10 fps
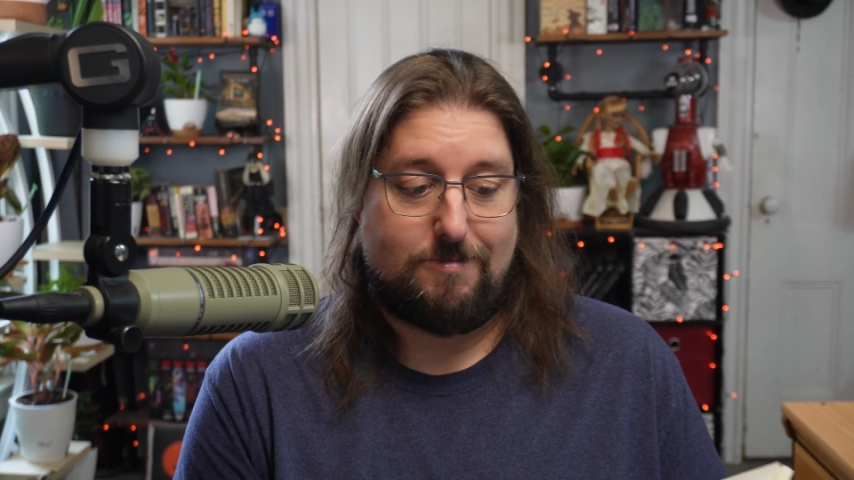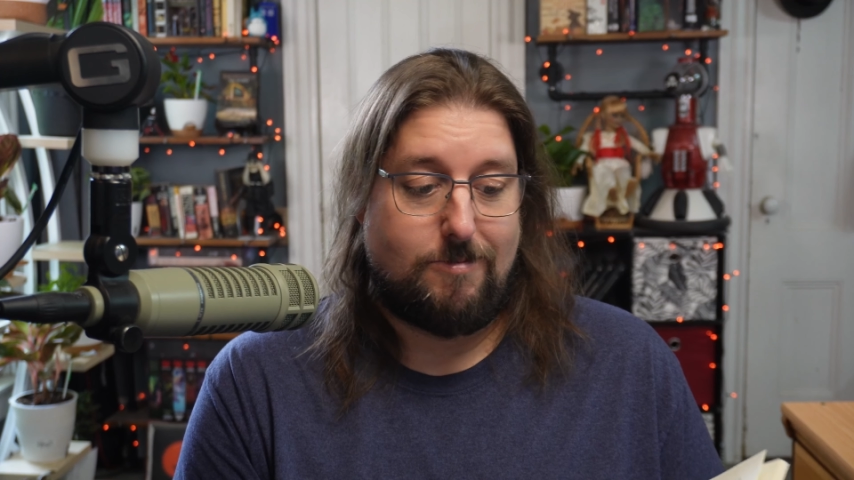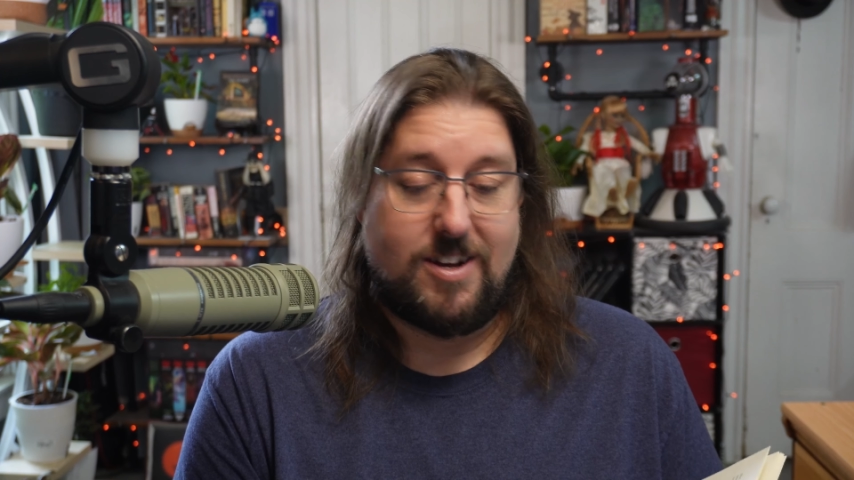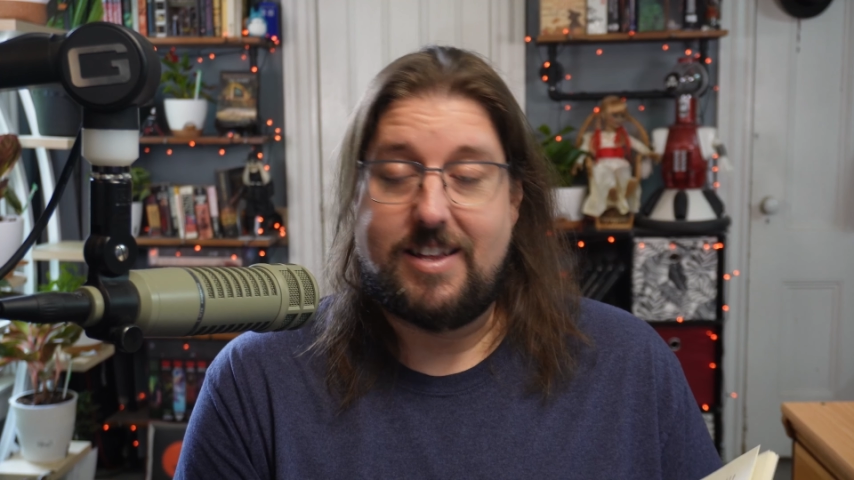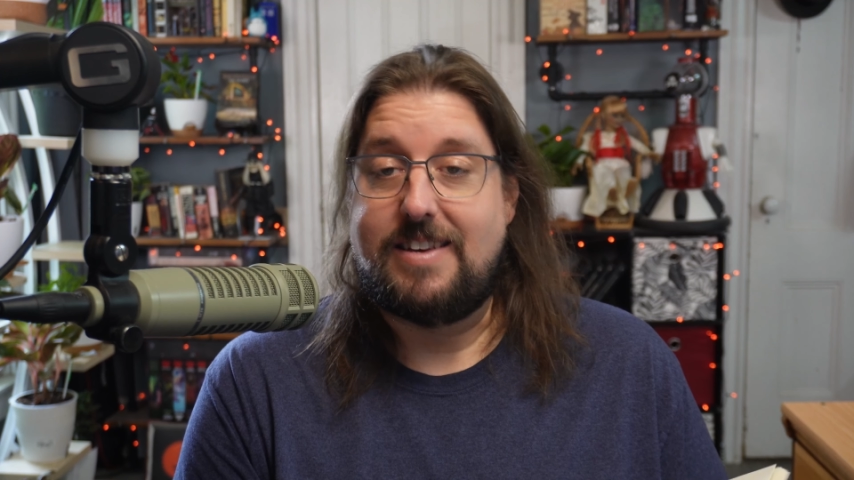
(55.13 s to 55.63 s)

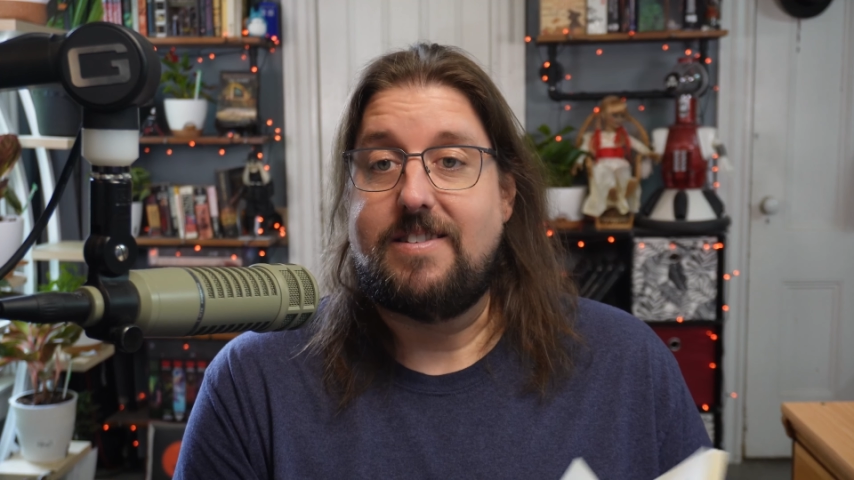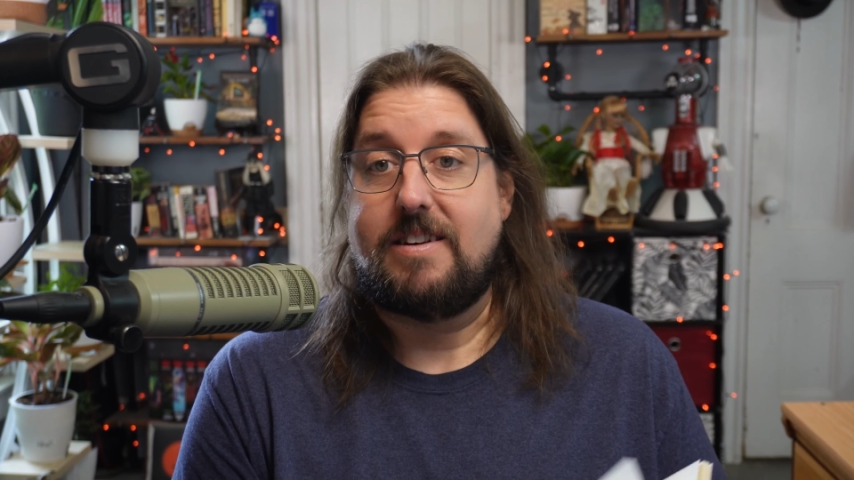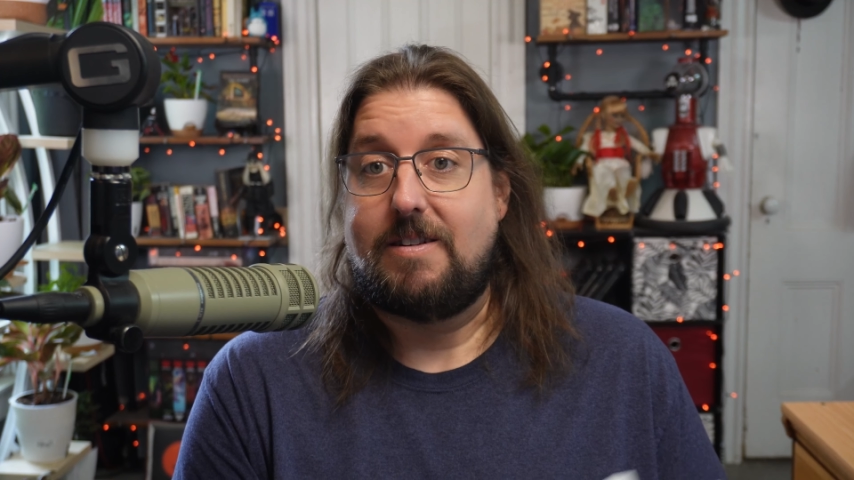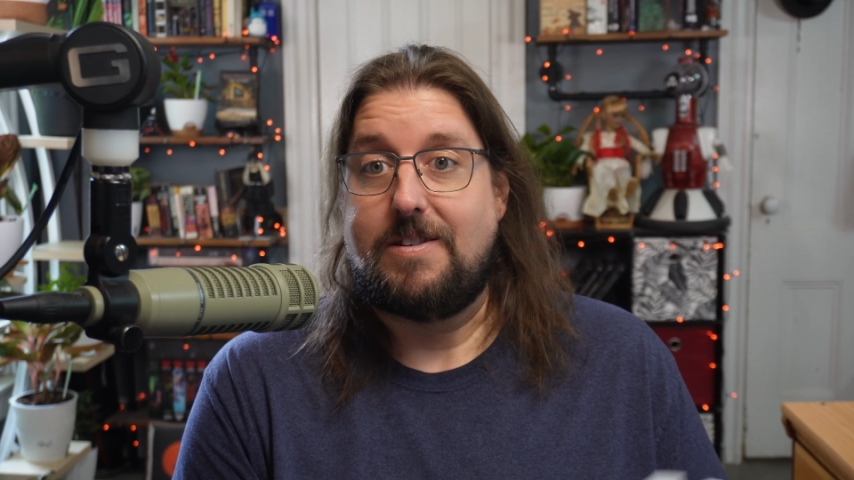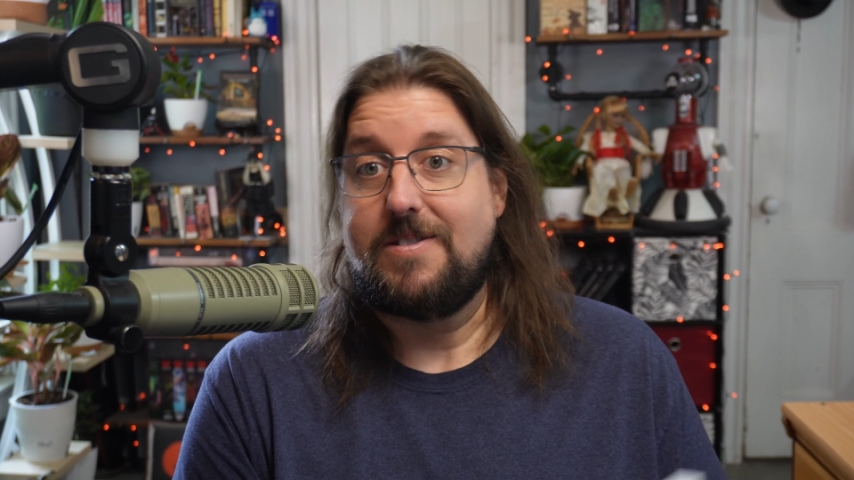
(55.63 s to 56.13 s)
really
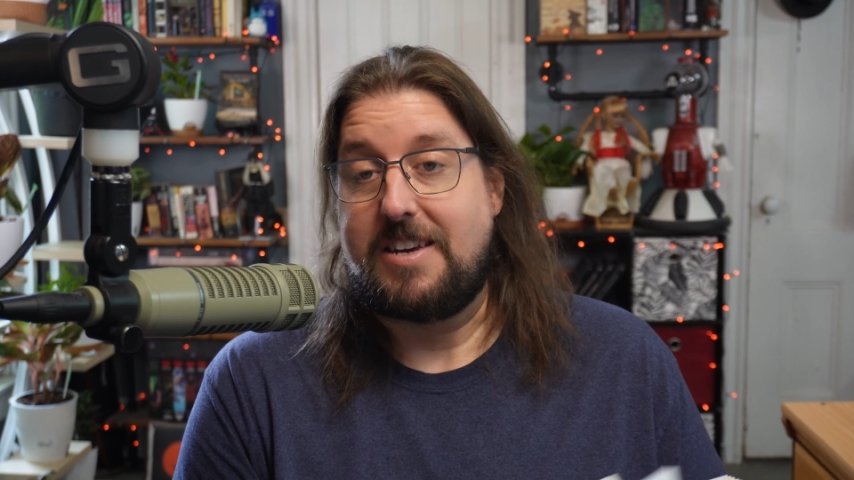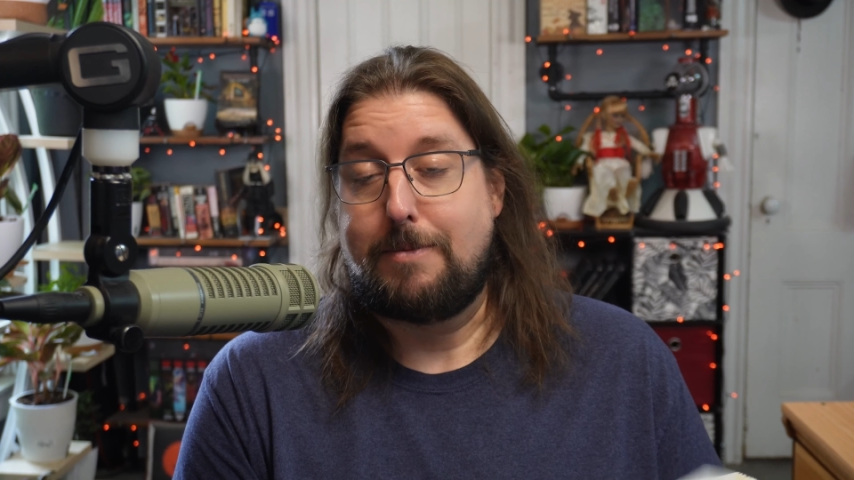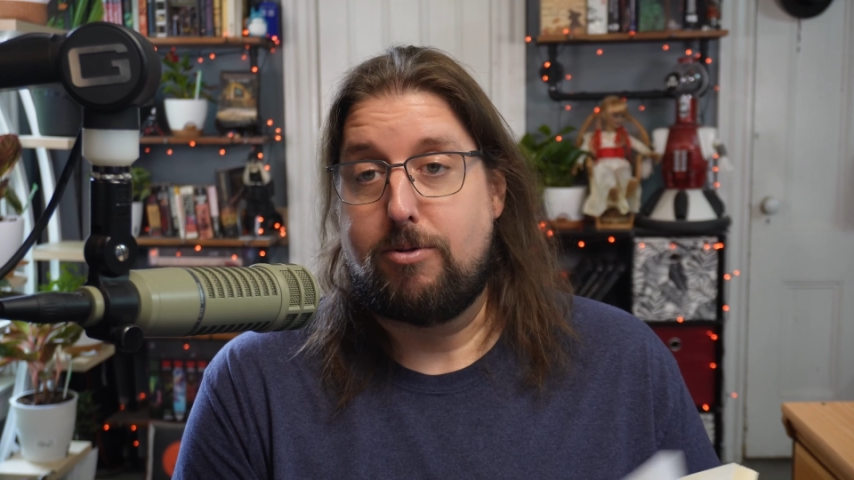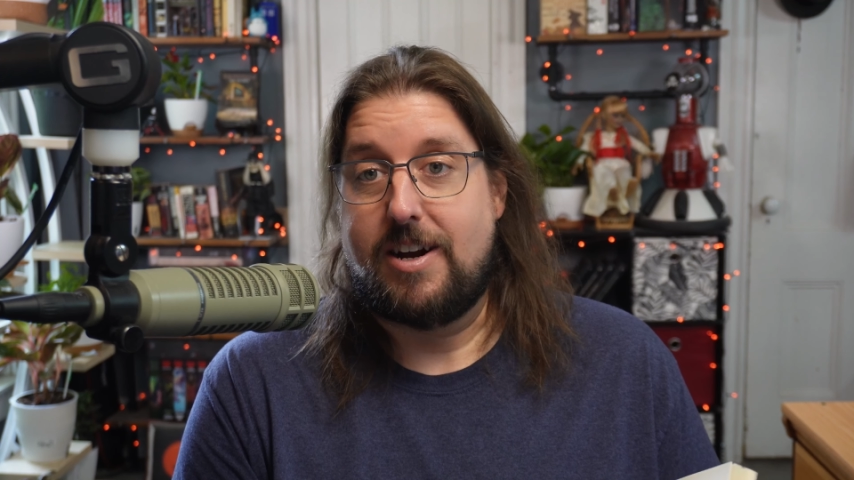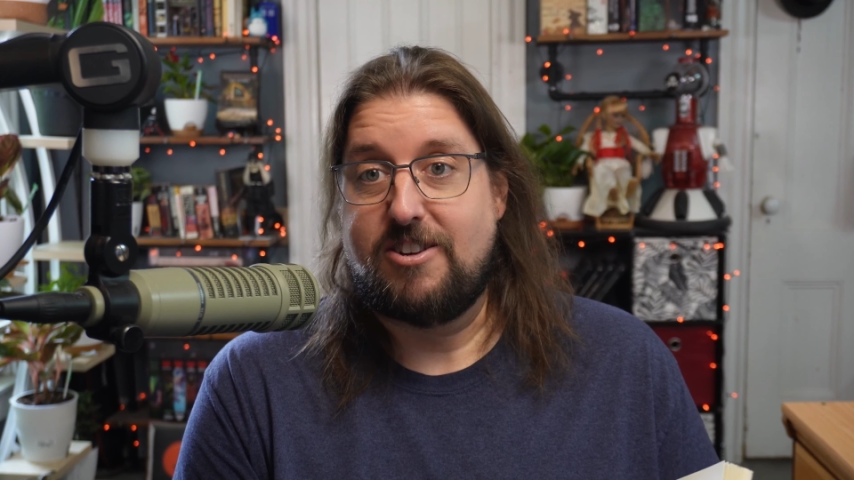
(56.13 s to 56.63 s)
seriously
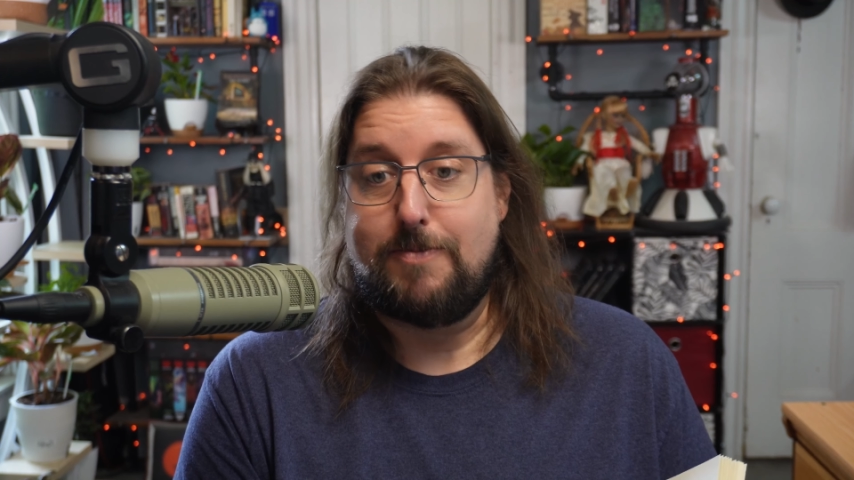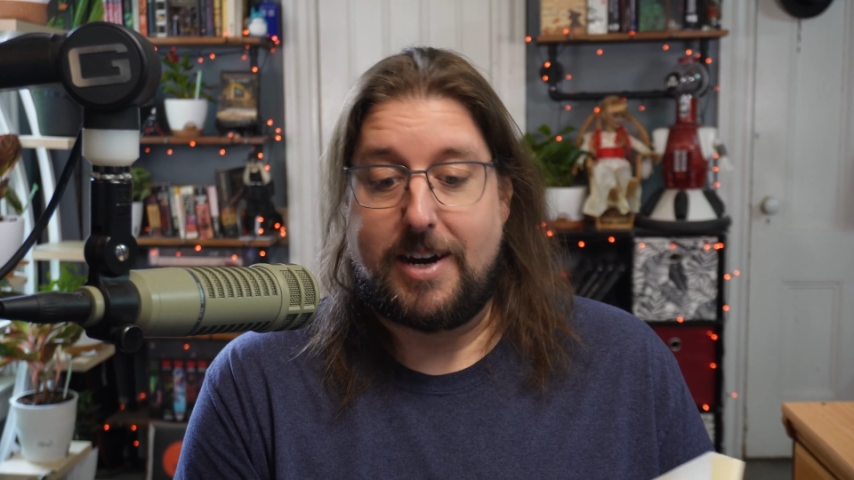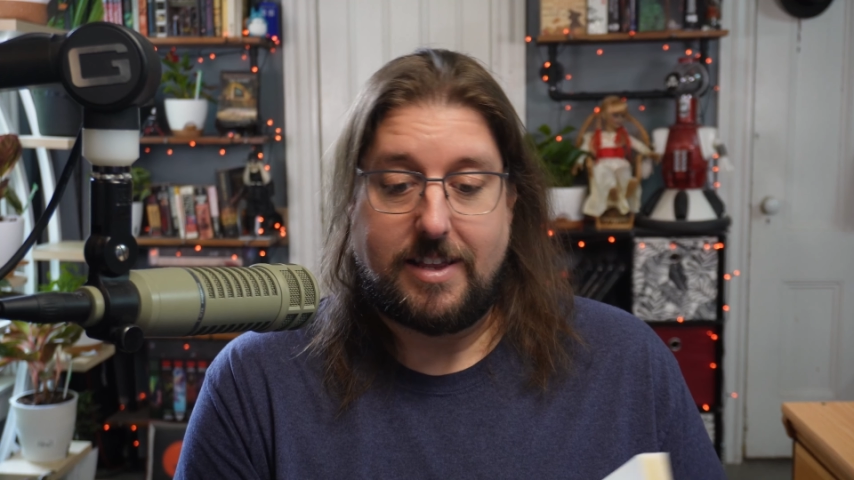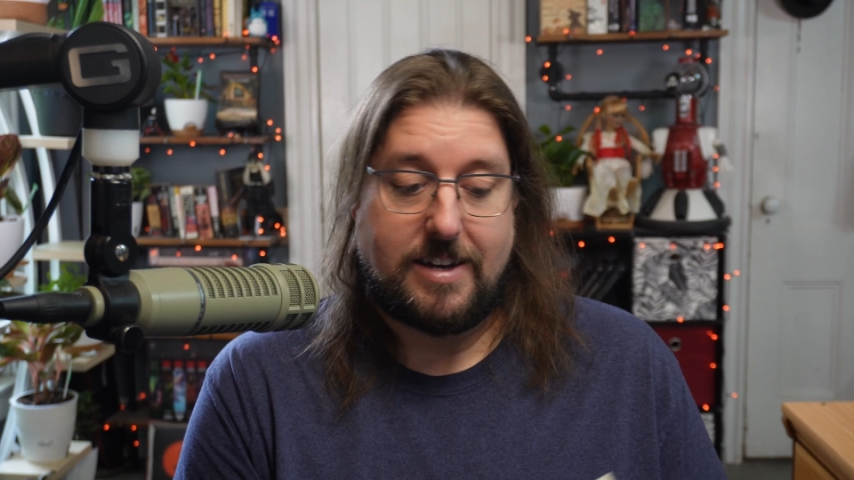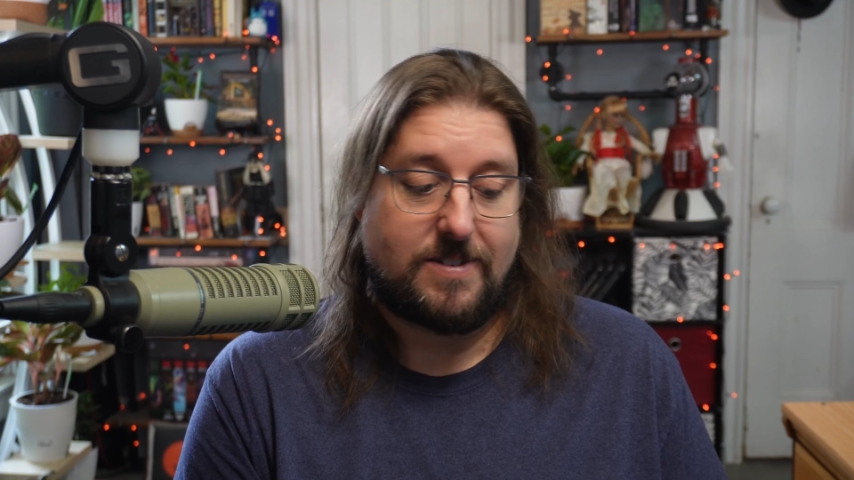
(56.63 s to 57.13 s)
impressed
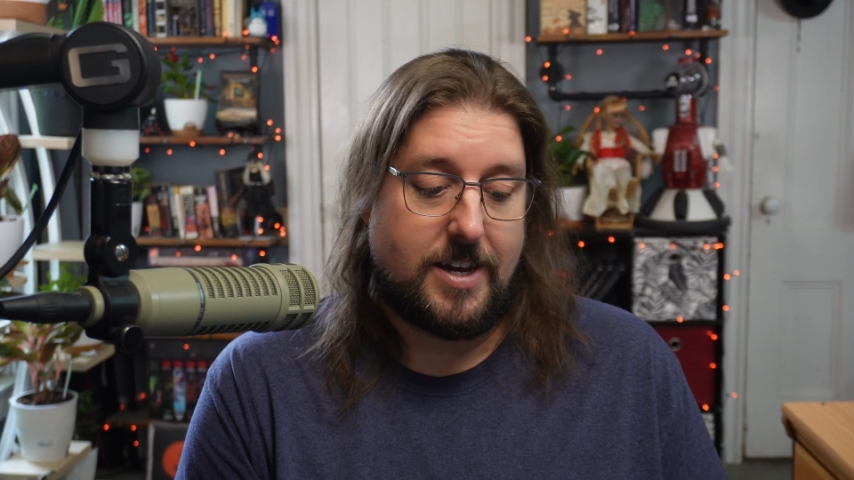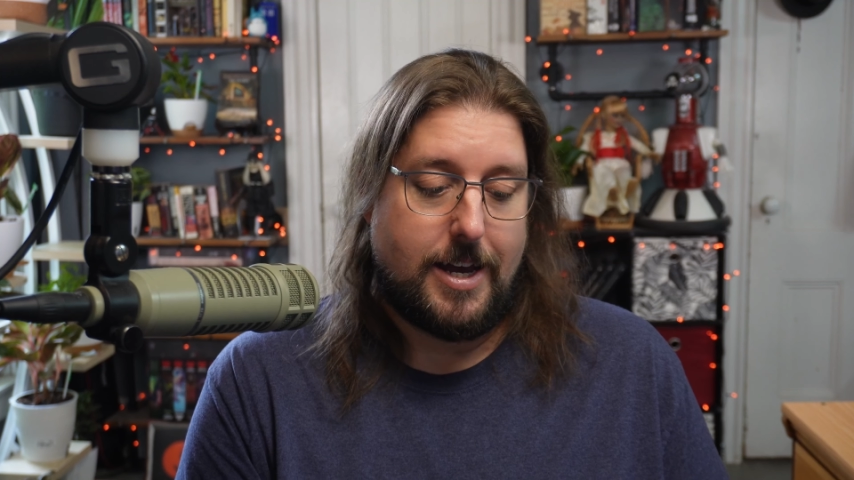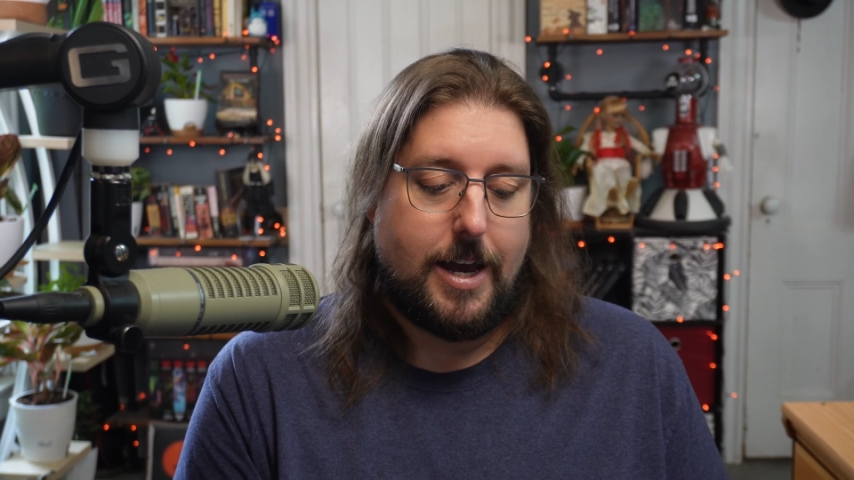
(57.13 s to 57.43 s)
by this.